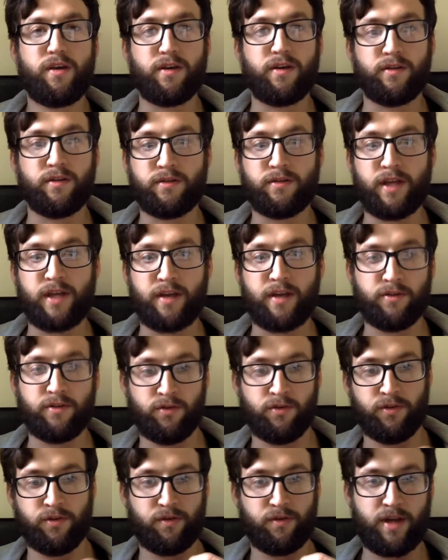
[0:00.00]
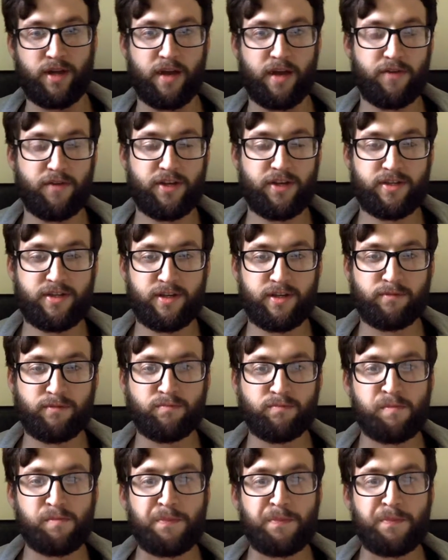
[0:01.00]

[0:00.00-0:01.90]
and then another day of eating.